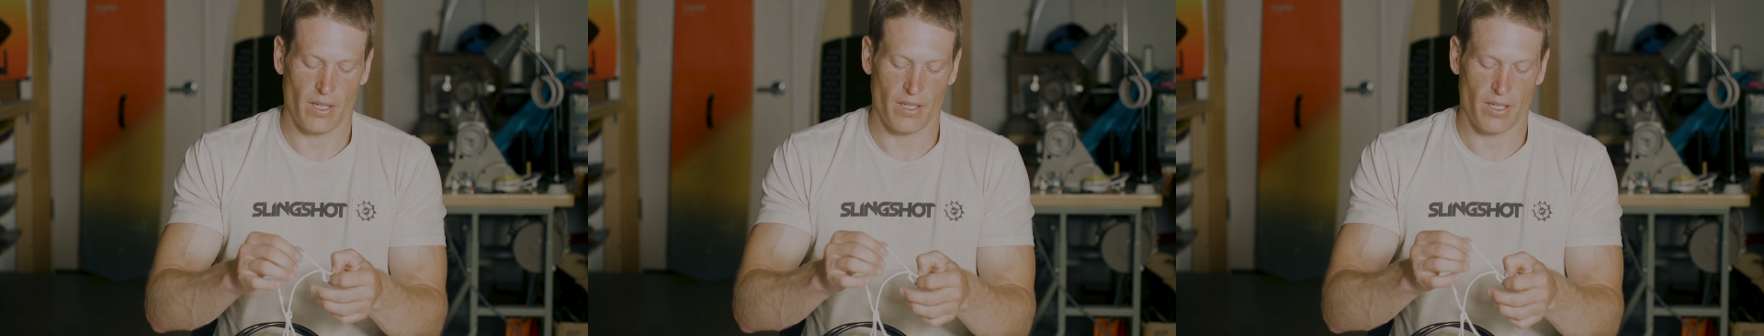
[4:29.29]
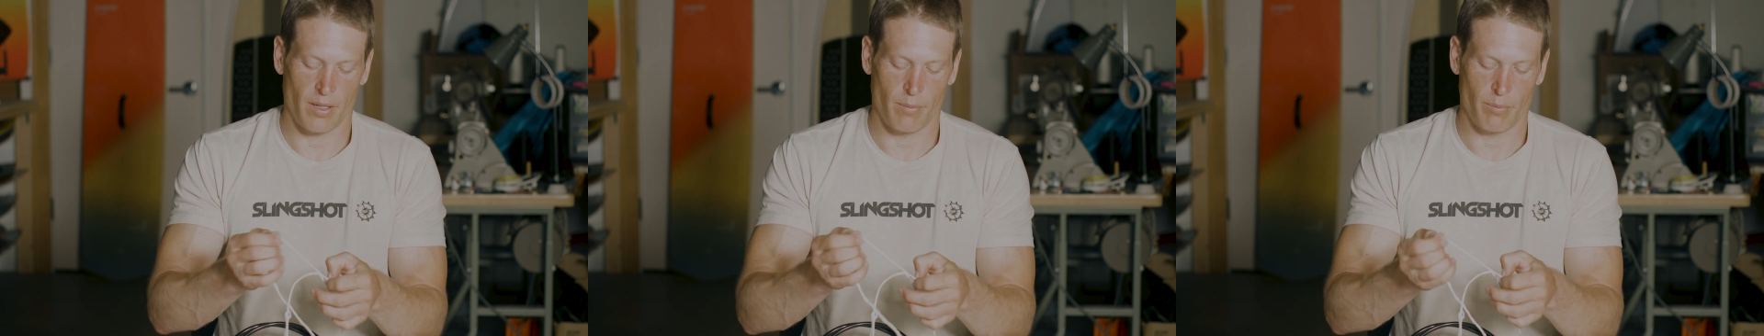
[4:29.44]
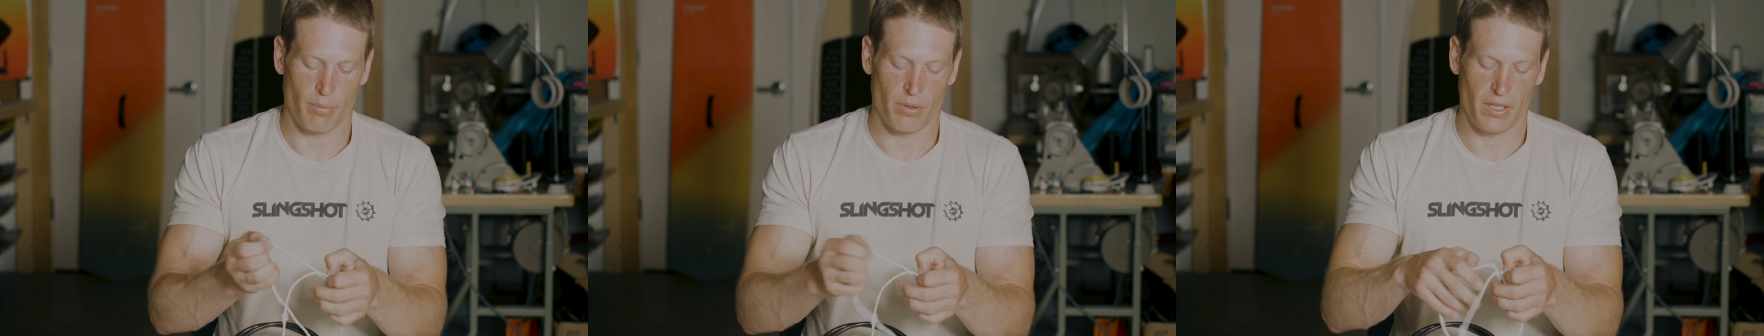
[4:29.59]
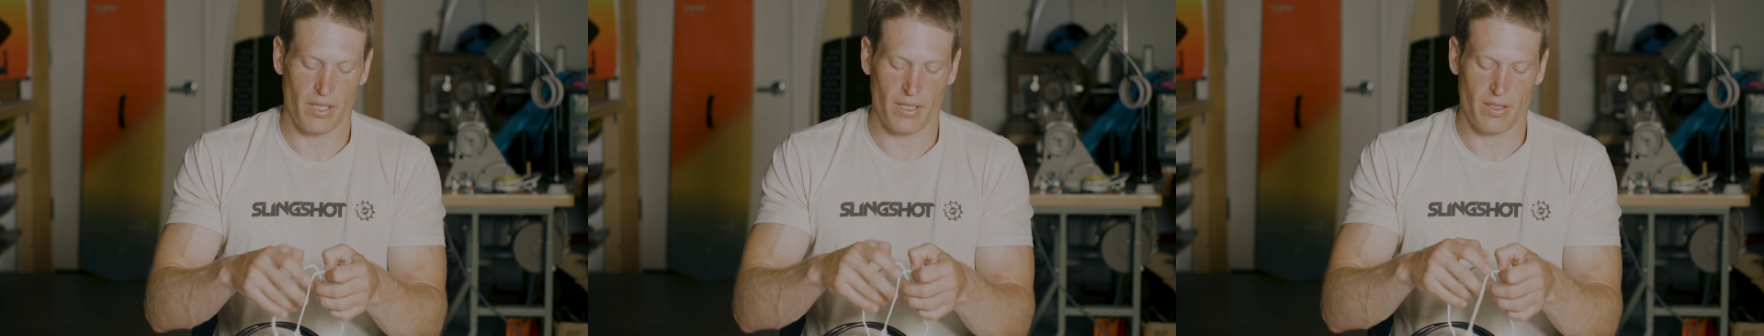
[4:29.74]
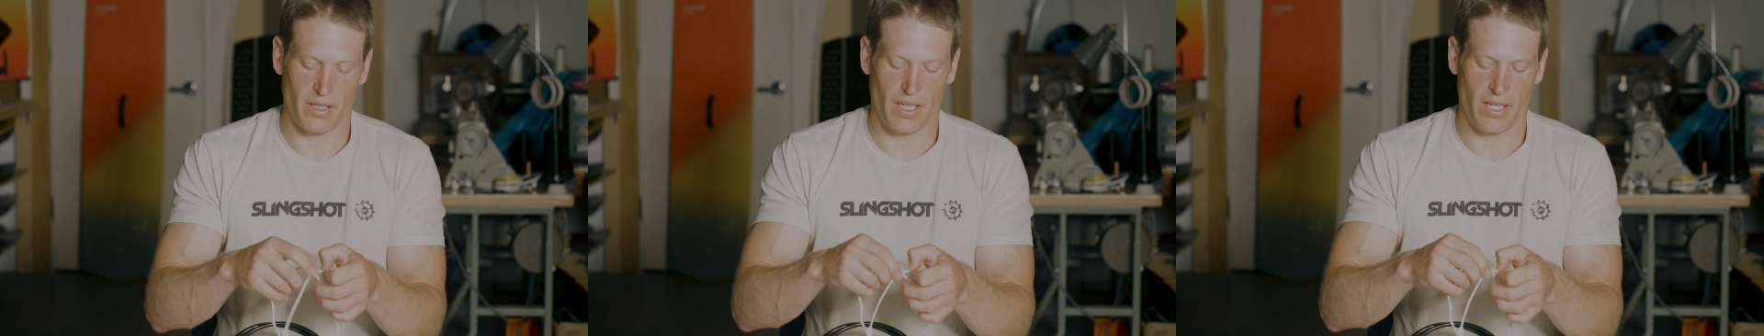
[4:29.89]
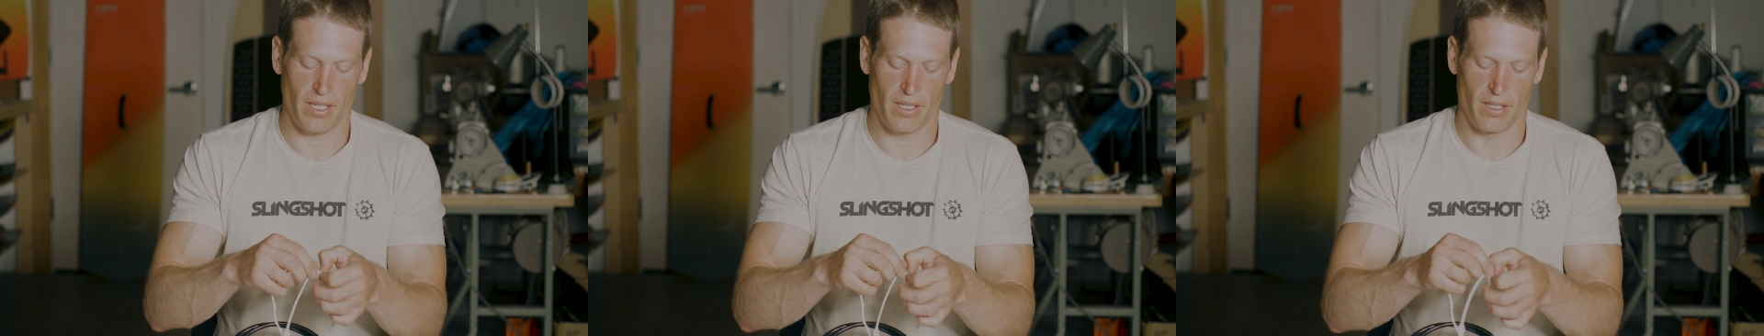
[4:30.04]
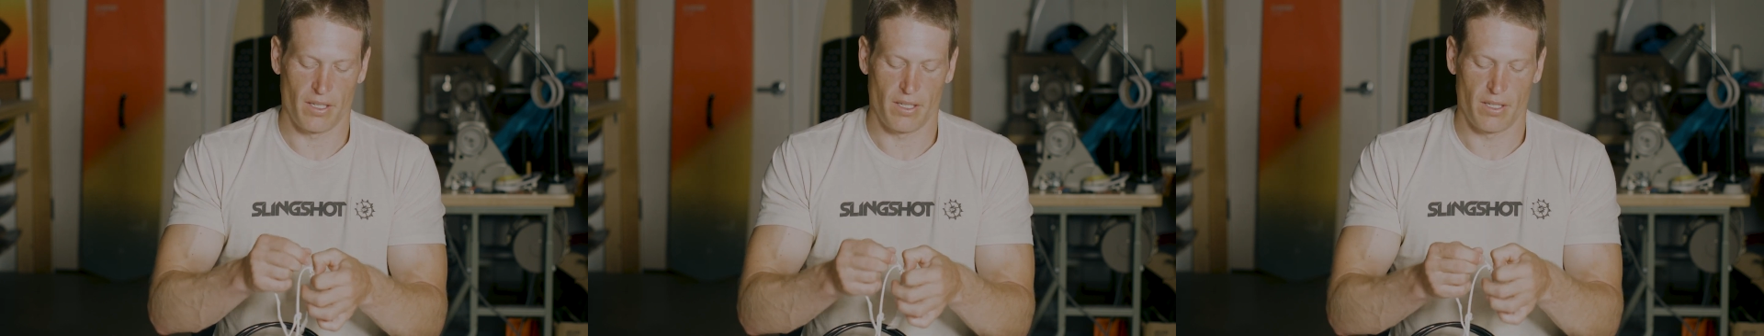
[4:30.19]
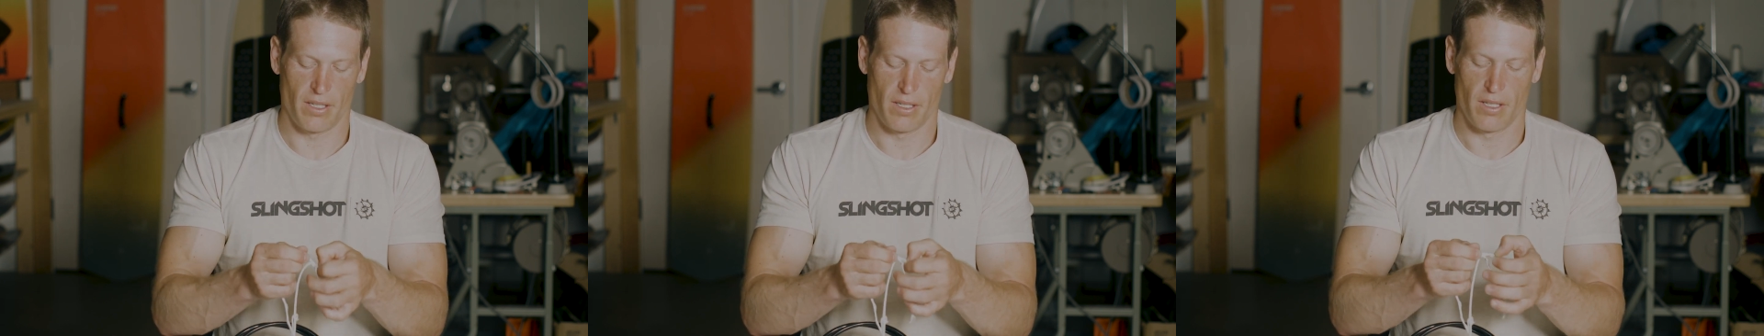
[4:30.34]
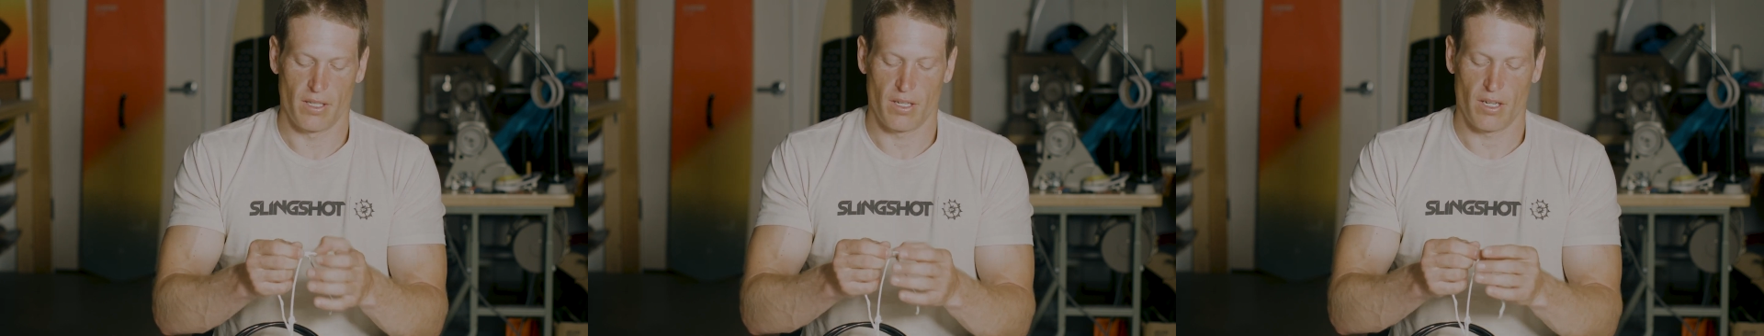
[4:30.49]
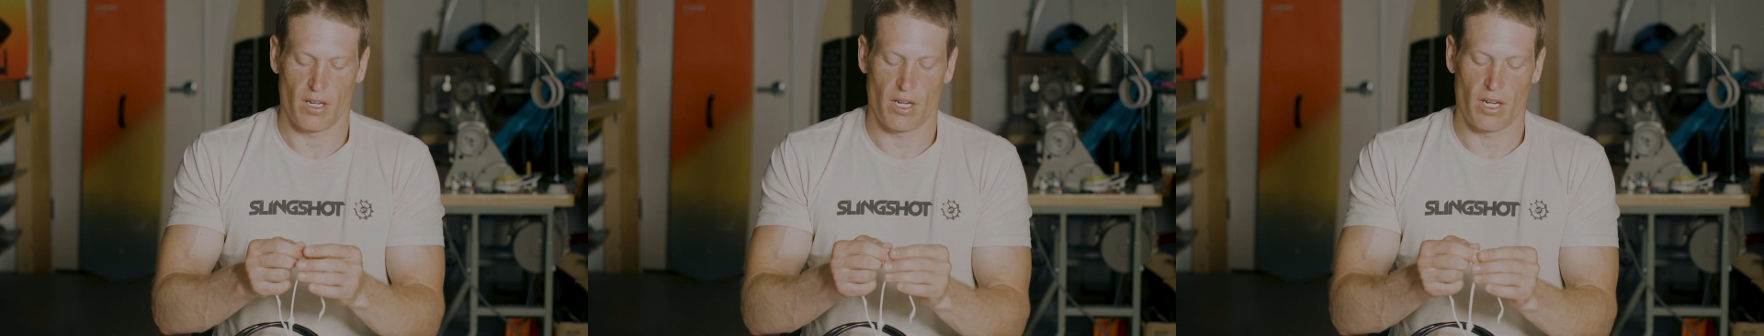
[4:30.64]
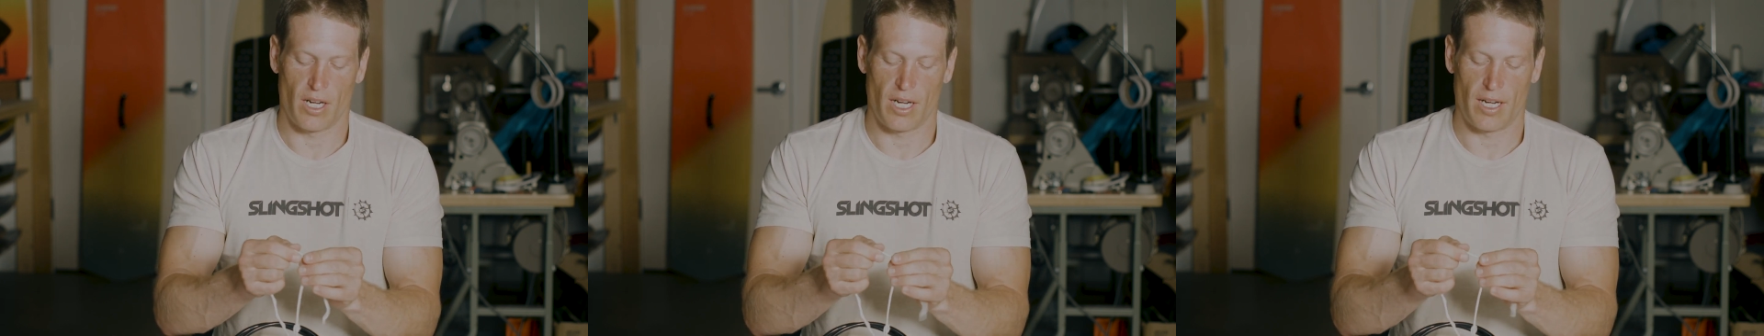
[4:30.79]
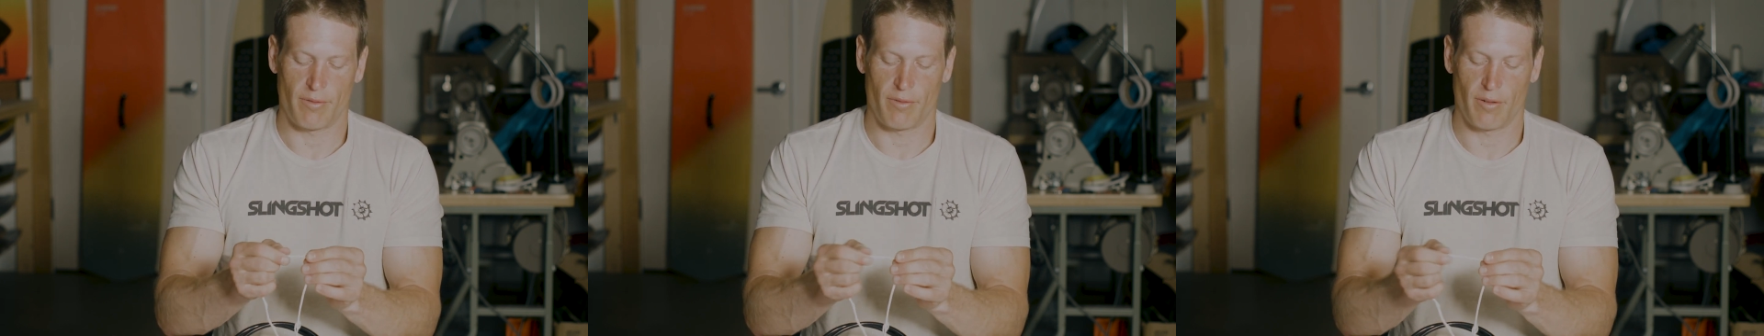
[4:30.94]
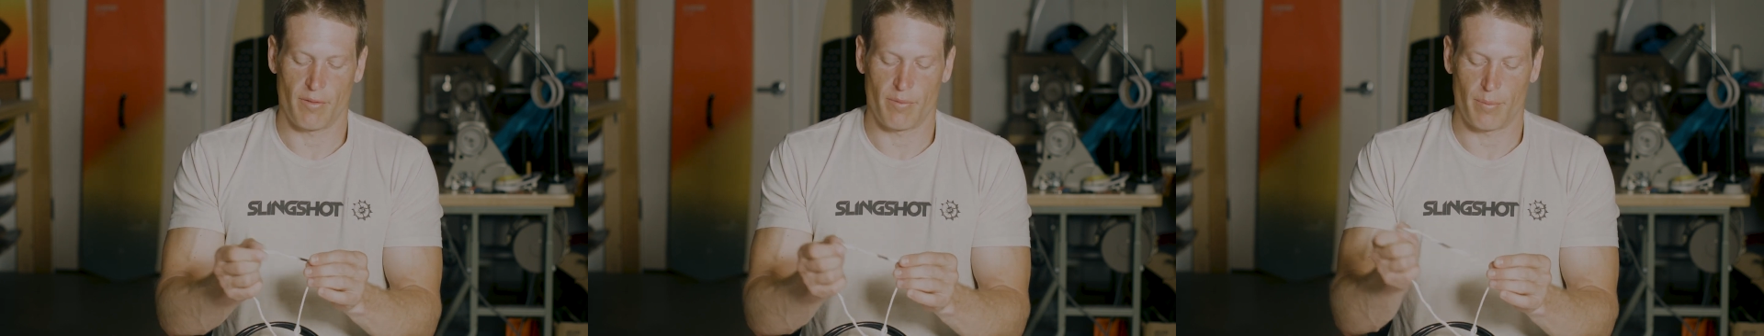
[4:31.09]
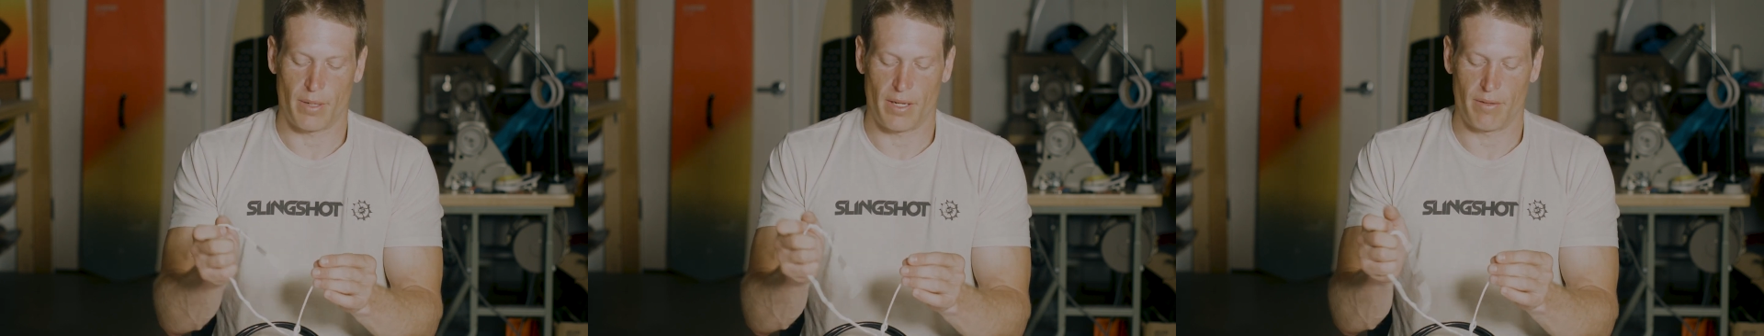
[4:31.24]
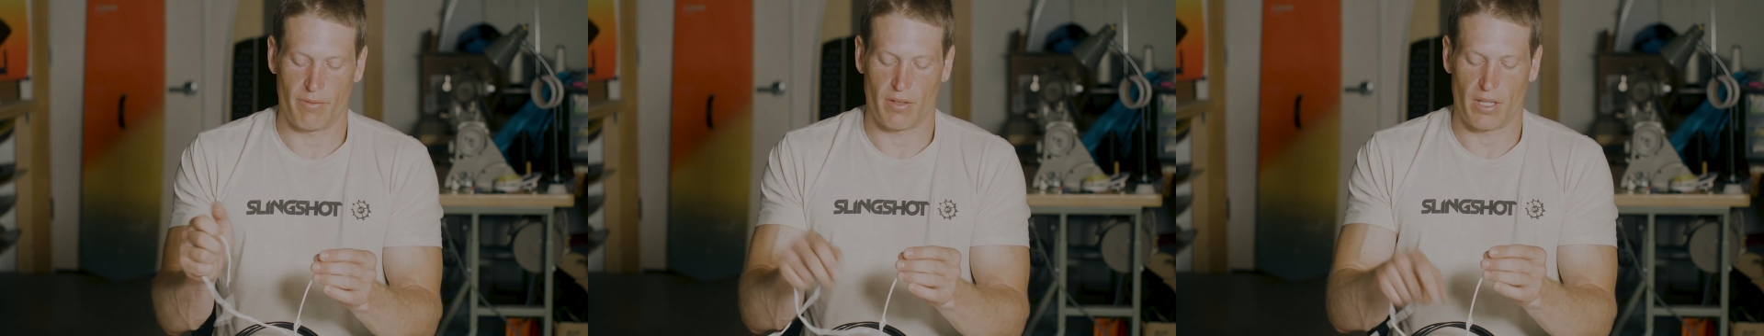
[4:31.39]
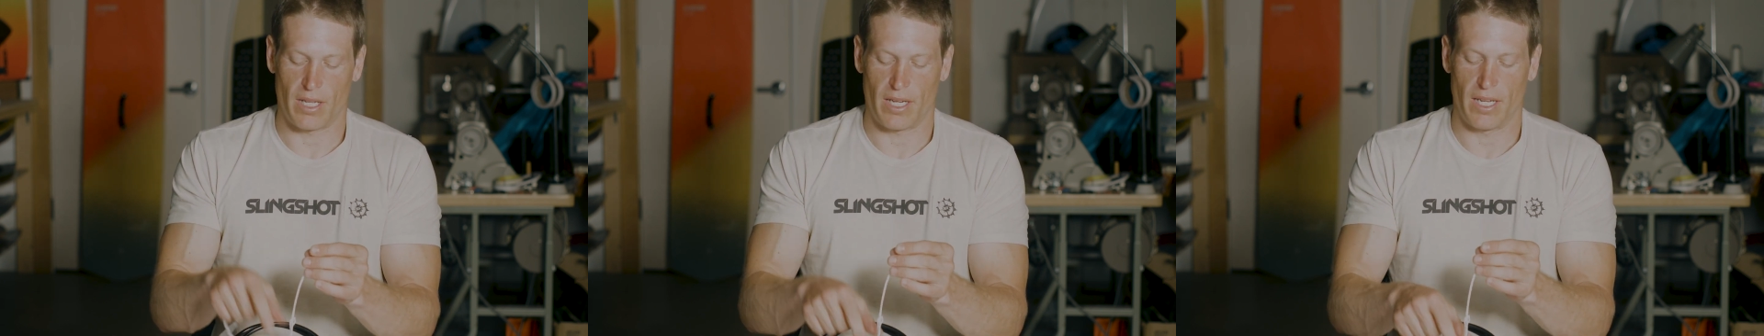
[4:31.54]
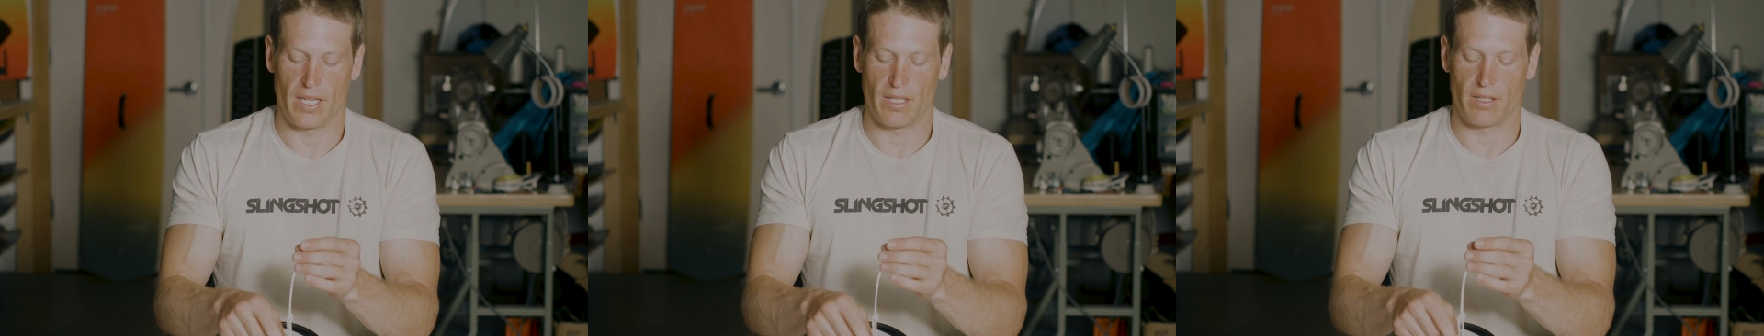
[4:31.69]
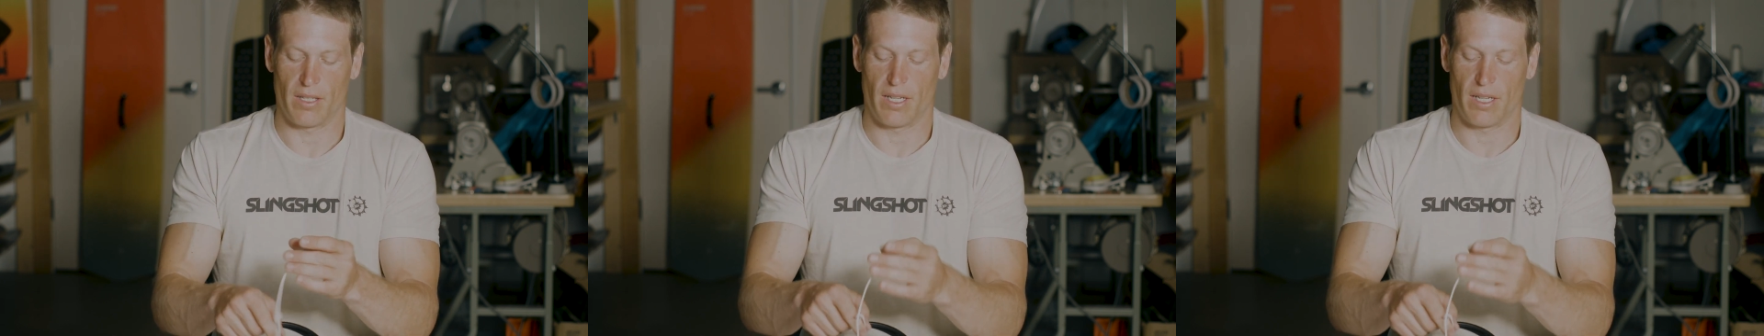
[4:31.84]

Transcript: completely off of my flying